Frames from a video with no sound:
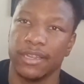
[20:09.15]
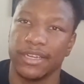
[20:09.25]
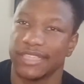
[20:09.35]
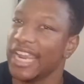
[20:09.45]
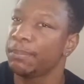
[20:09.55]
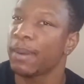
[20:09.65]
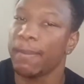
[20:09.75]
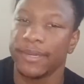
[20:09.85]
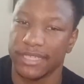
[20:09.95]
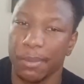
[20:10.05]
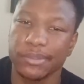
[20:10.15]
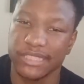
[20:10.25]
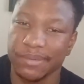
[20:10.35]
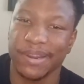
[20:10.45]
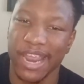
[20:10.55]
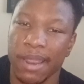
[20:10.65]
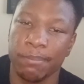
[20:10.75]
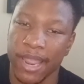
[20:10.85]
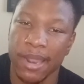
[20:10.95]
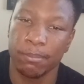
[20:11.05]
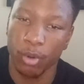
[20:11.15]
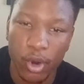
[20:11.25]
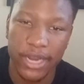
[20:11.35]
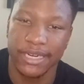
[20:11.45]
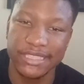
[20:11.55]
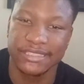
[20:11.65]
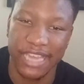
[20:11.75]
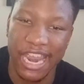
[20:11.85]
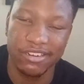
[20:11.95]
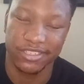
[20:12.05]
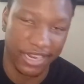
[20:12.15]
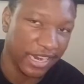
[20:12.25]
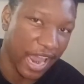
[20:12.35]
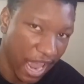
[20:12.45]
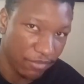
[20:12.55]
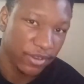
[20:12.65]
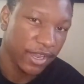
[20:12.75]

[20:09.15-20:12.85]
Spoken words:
They probably double teamed Ant-Man more in this game than they have